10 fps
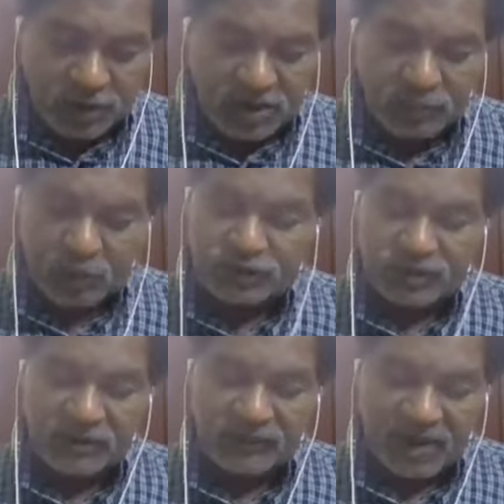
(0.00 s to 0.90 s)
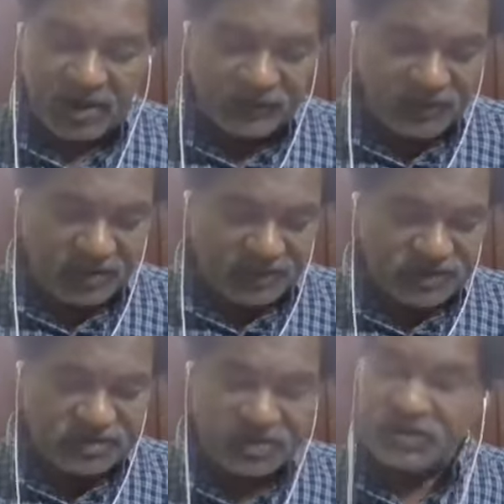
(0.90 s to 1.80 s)
to a mutual fund for
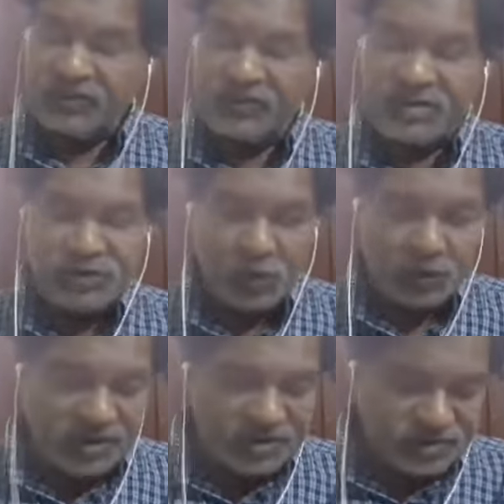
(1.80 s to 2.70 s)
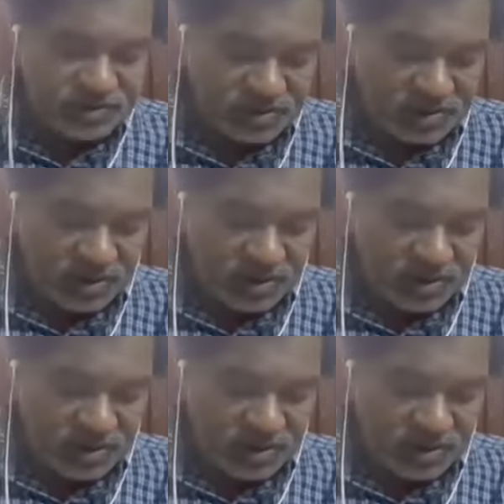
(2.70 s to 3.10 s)
purchase of its units,